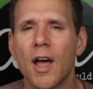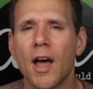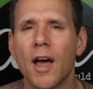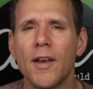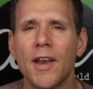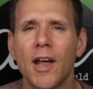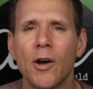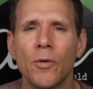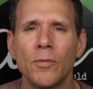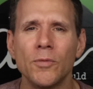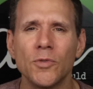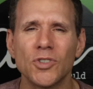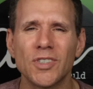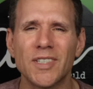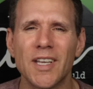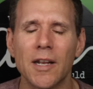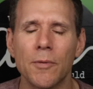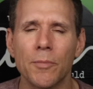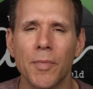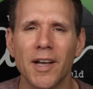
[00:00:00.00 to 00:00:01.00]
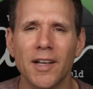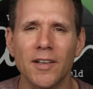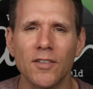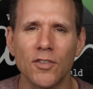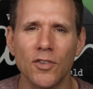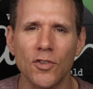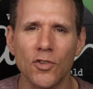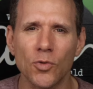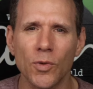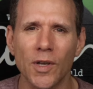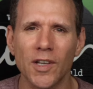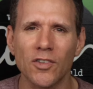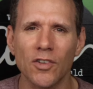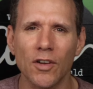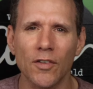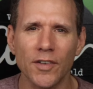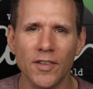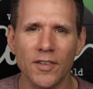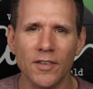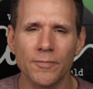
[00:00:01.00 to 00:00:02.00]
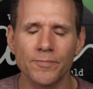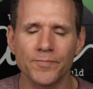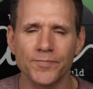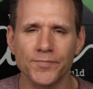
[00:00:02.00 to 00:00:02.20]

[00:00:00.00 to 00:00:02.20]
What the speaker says: and now I'm just getting back into the swings of it.